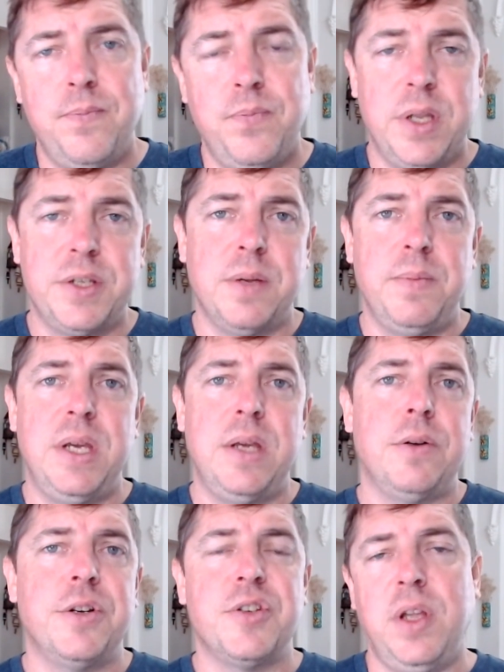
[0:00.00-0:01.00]
This can be
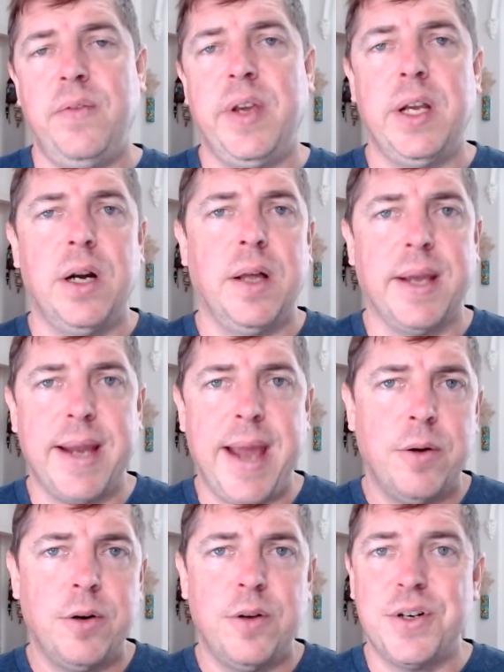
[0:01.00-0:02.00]
either just leaving it on the
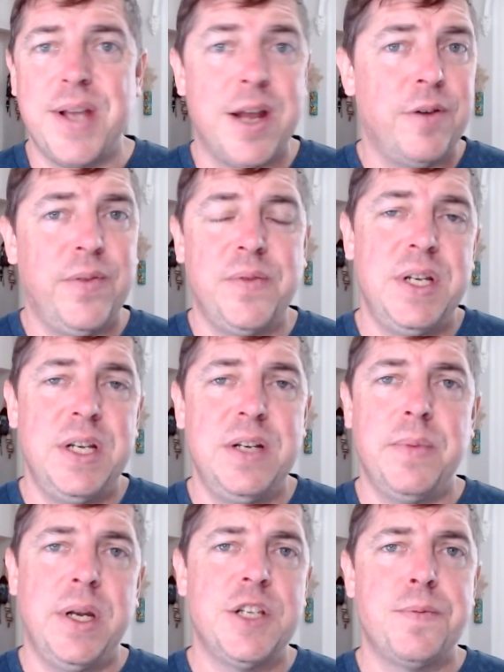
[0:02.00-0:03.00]
counter for 10 or 15
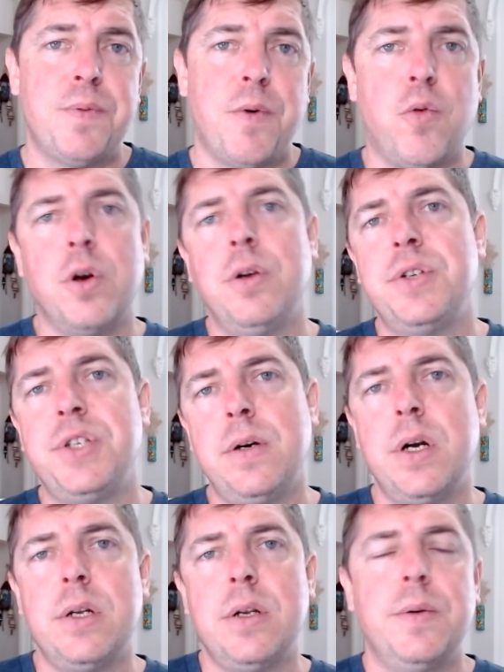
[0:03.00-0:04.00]
minutes before you sear
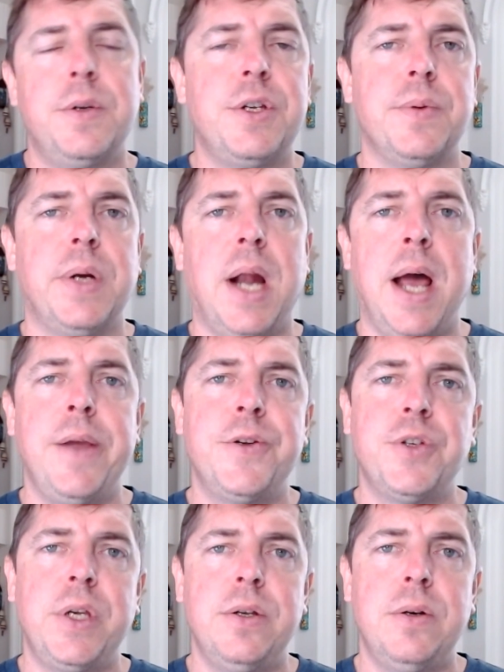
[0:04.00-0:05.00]
it, which is what I
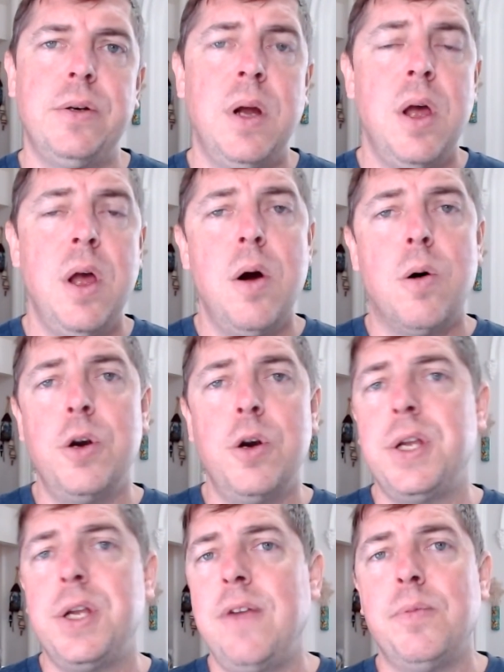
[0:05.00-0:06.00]
usually do, or you can
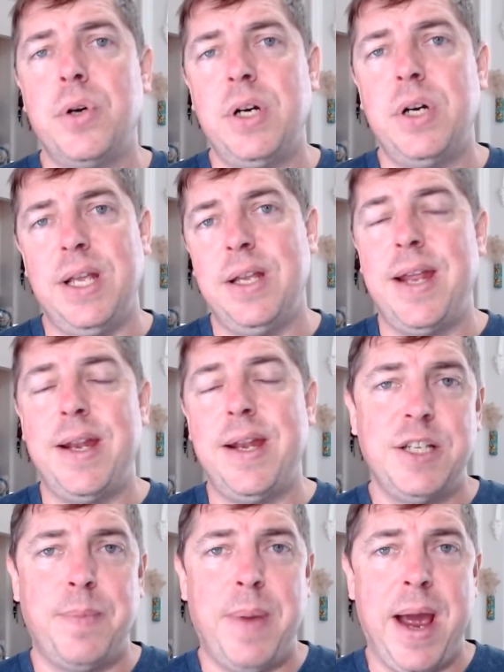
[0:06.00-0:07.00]
even put it in an
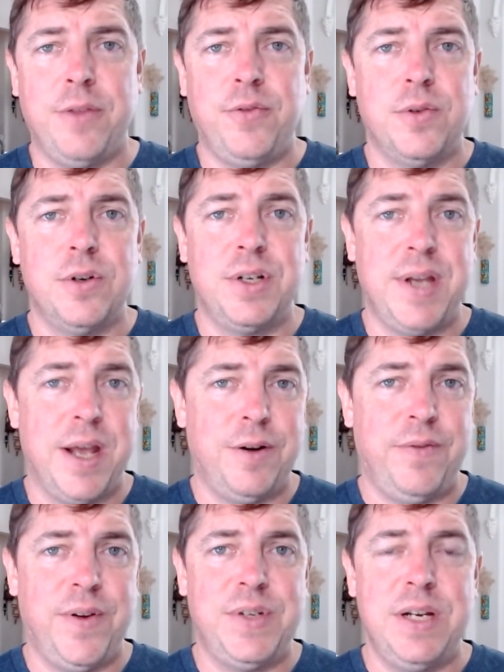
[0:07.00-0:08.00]
ice bath for 10 or
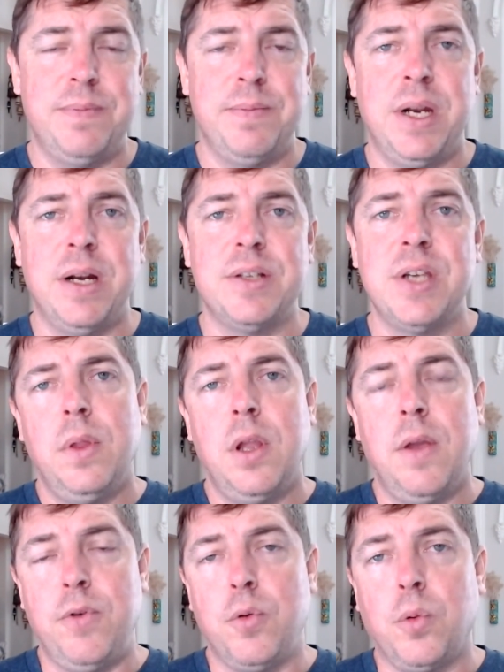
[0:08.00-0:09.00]
15 minutes
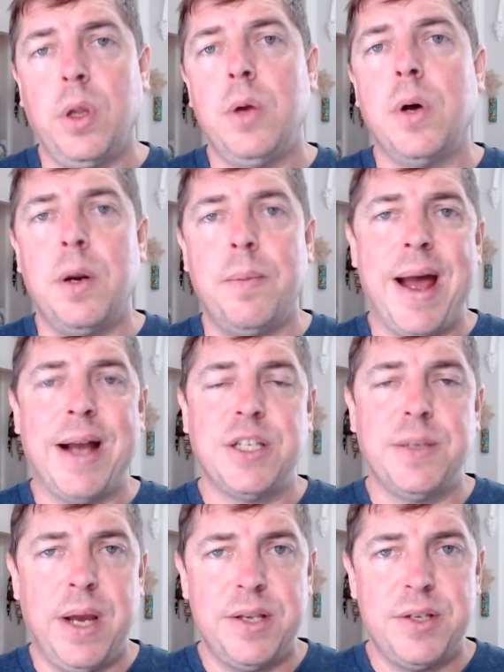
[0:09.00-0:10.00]
if you really want to
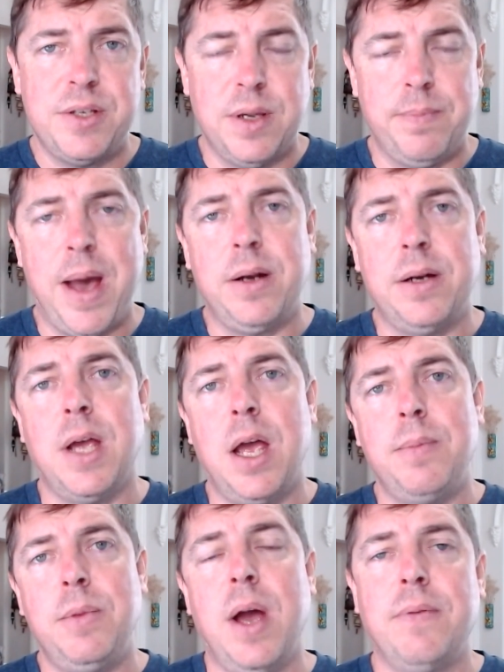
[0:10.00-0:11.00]
maximize the amount of time
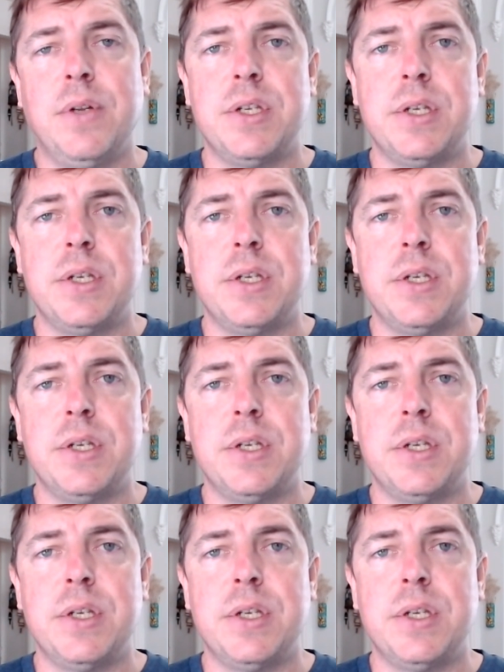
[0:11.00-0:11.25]
you have to sear